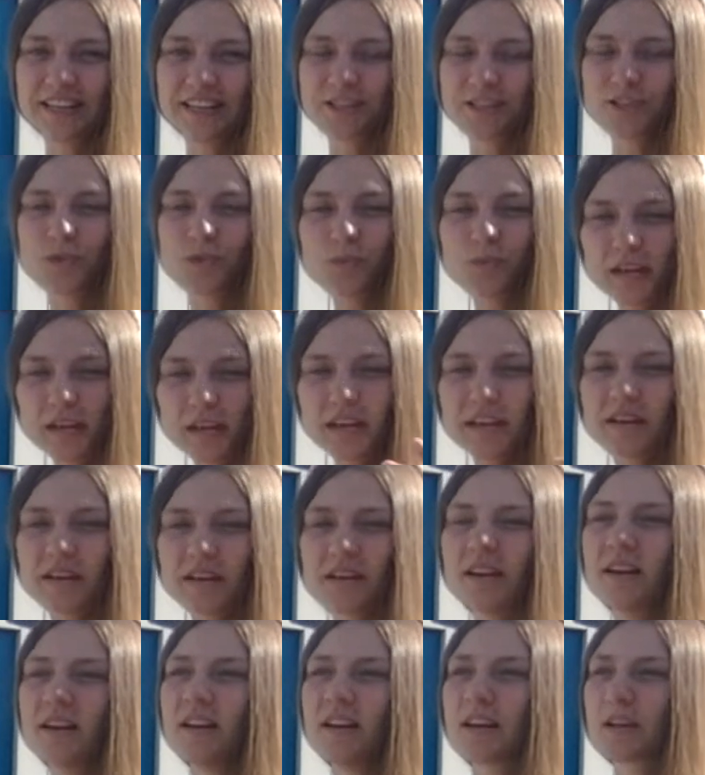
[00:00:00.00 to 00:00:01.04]
So we can
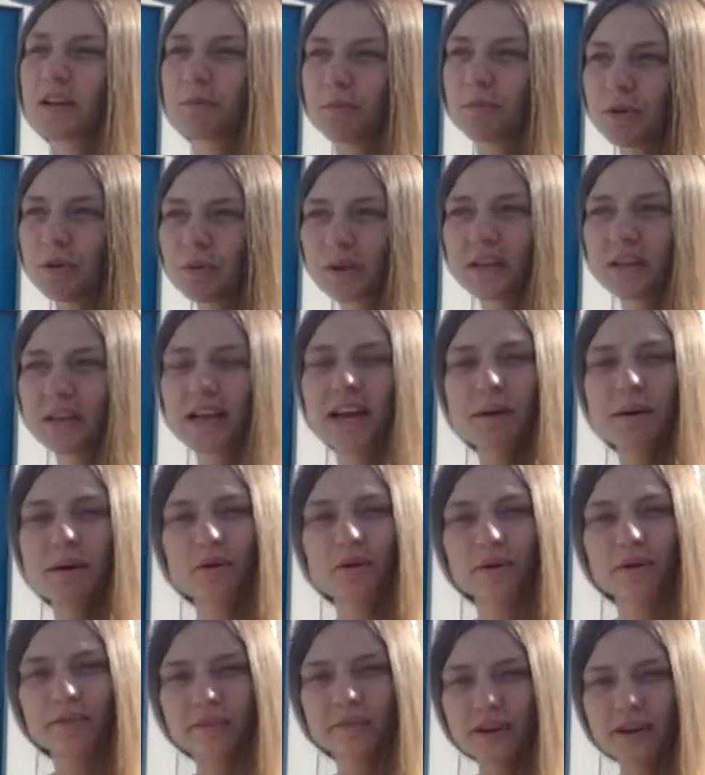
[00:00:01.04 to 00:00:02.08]
communicate
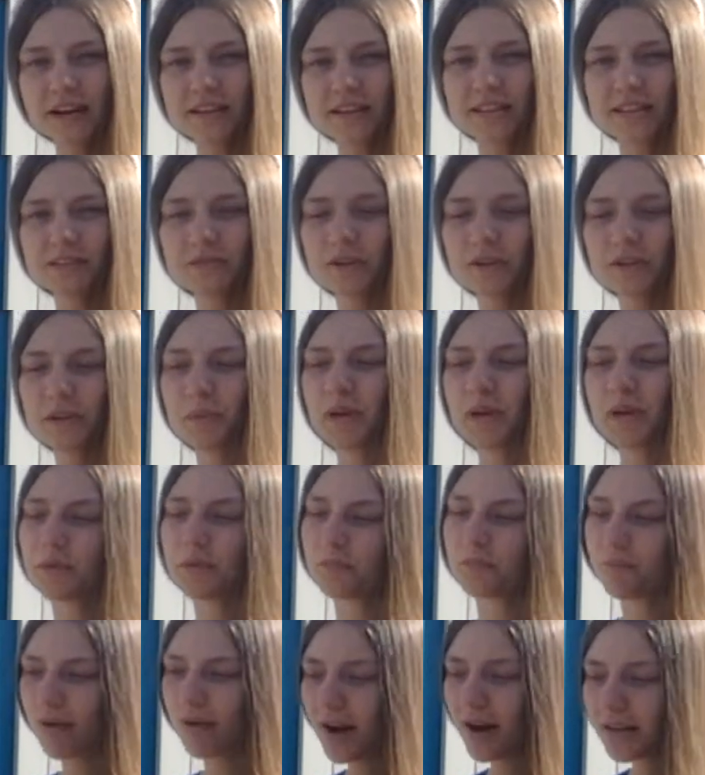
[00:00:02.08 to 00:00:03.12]
more effectively, we can
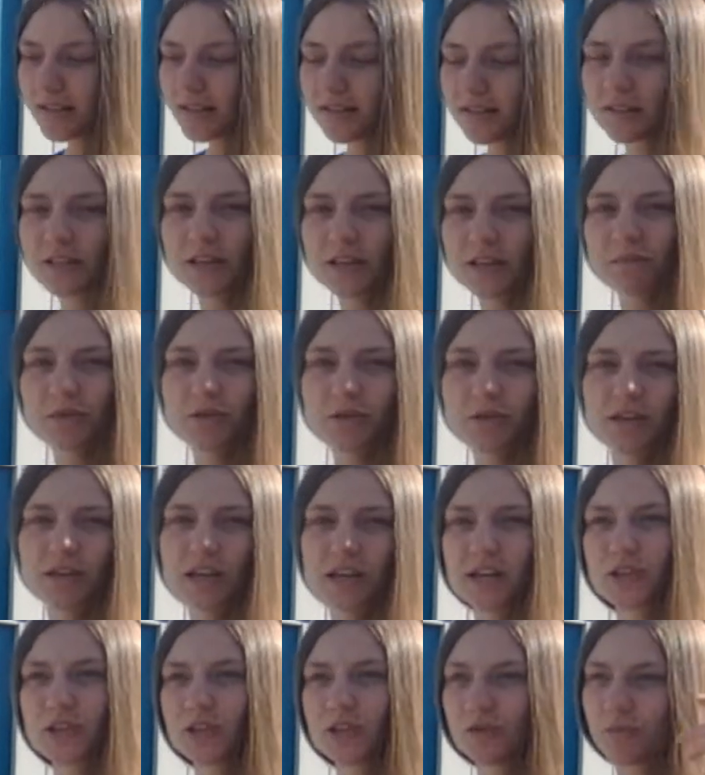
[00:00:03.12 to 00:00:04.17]
process
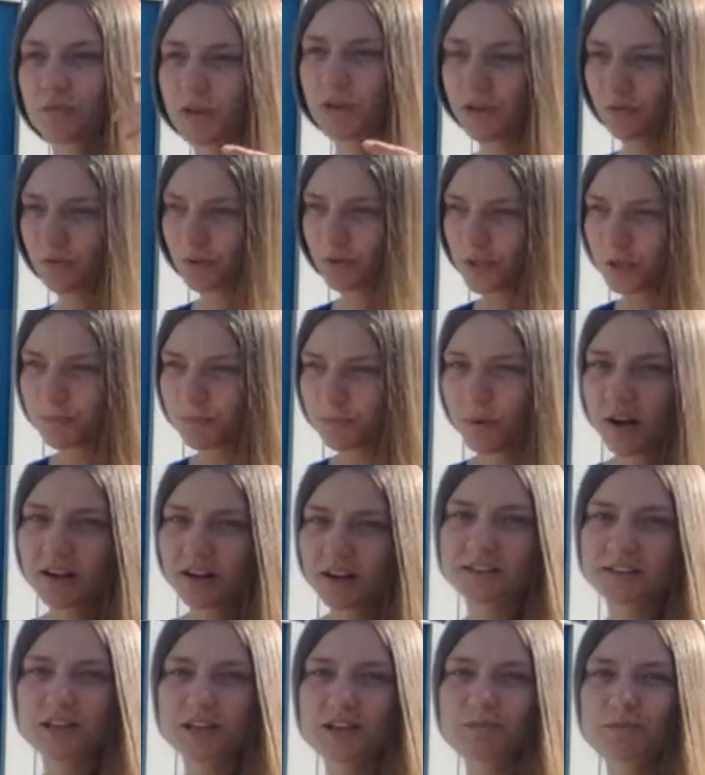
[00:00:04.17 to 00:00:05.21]
communication, we can
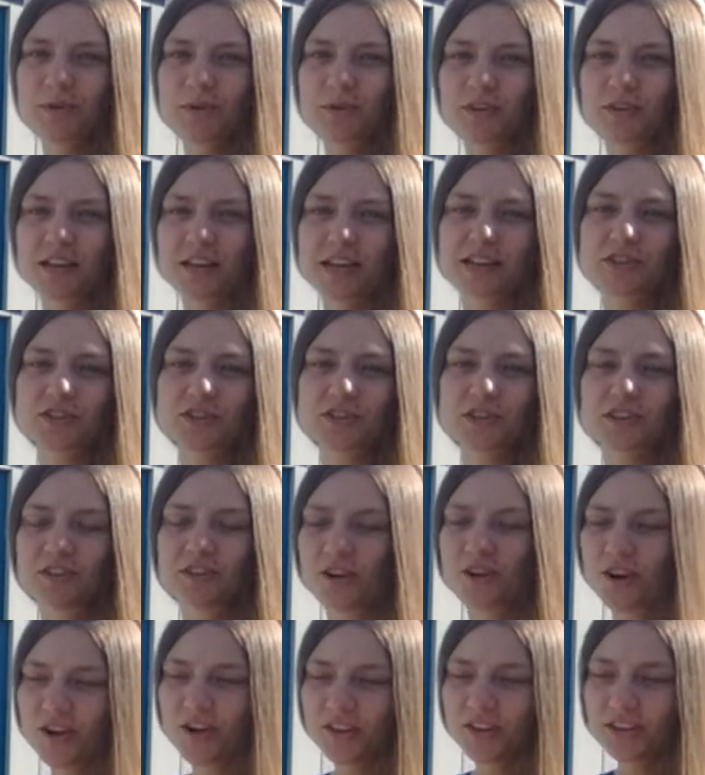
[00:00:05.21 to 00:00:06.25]
respond to communication, and
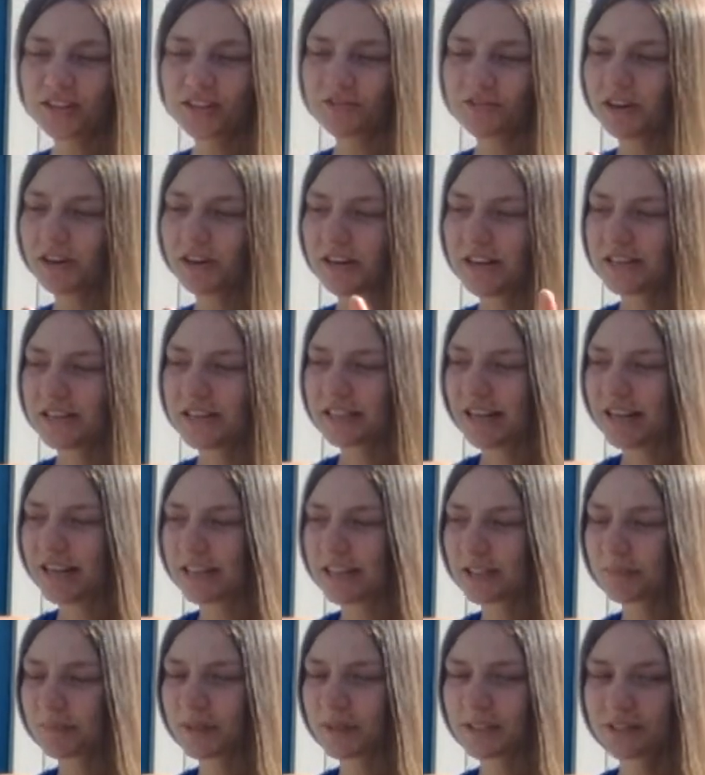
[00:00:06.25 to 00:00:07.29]
all these various
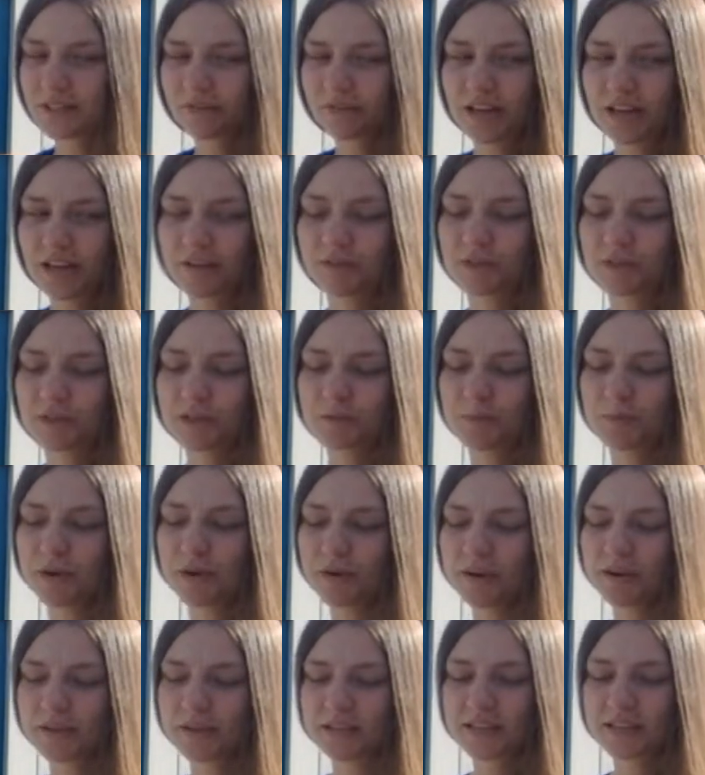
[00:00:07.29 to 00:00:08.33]
aspects of life
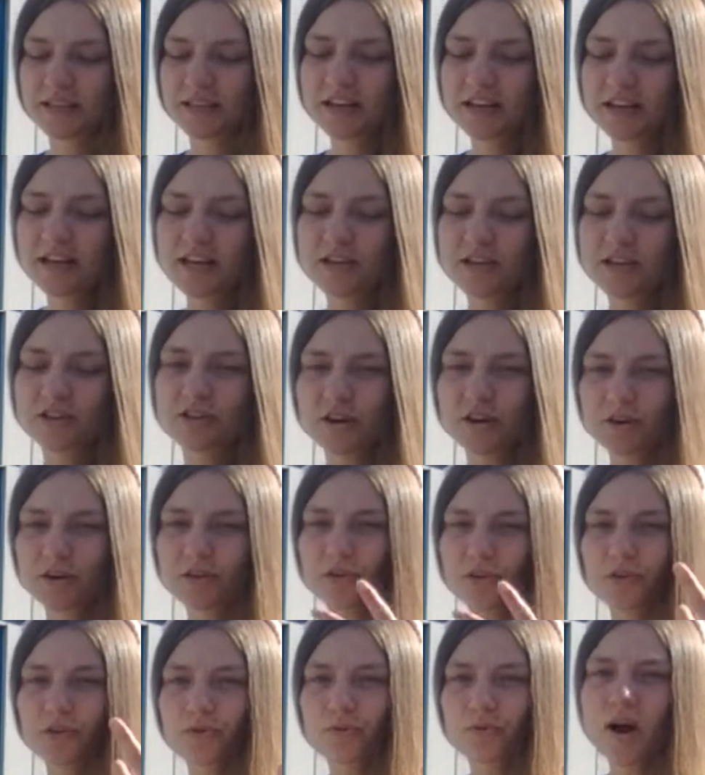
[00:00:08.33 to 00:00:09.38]
experience can start to
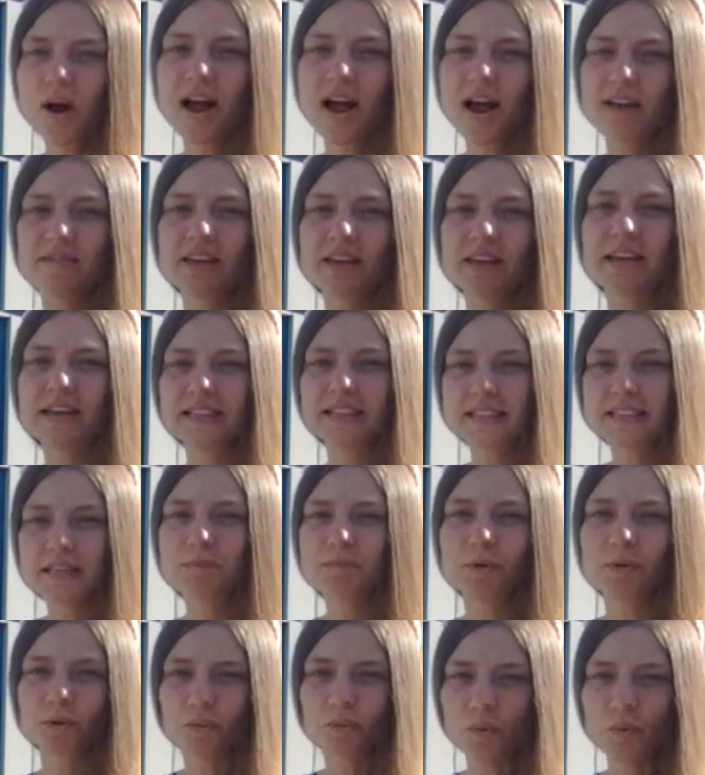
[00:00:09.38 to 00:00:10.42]
thrive in a
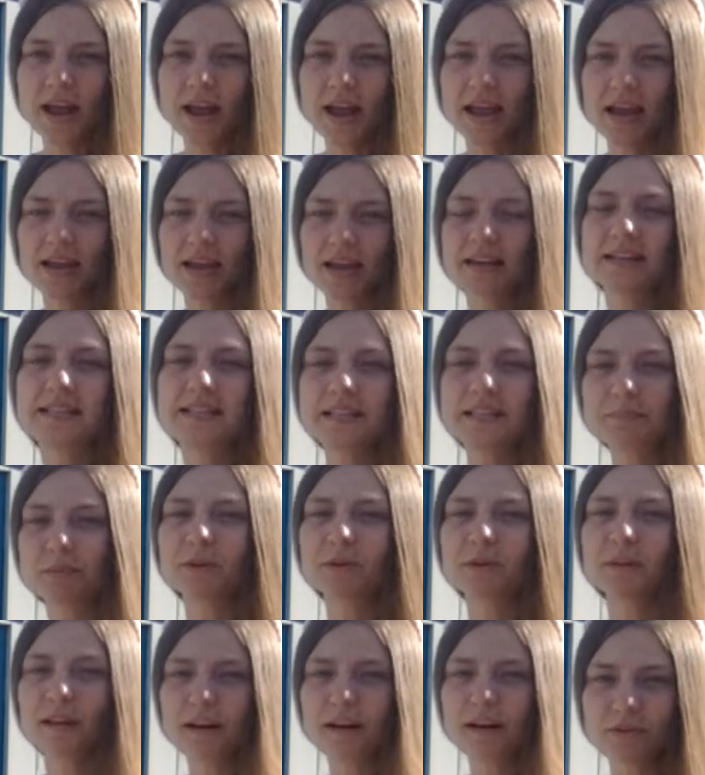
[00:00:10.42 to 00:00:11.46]
deeper way, at a deeper
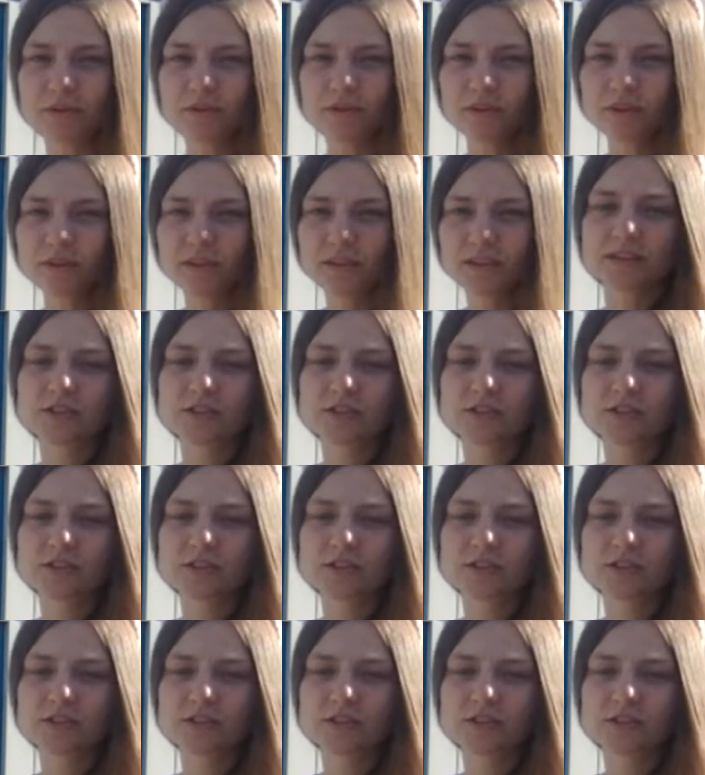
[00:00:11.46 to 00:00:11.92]
level.